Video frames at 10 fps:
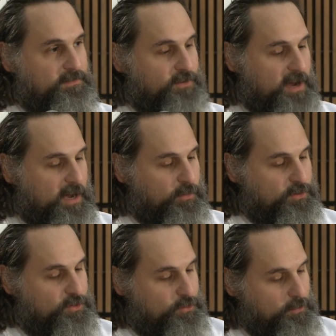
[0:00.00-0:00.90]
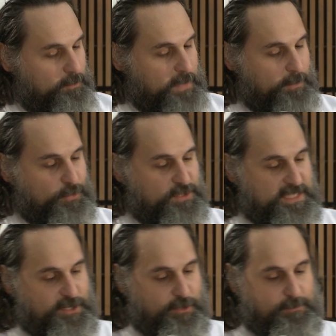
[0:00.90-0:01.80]
for our new member
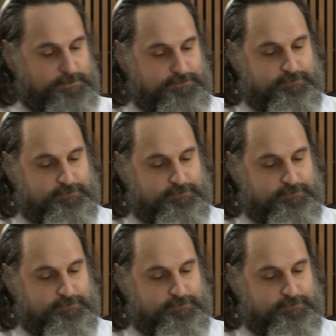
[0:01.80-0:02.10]
dinner.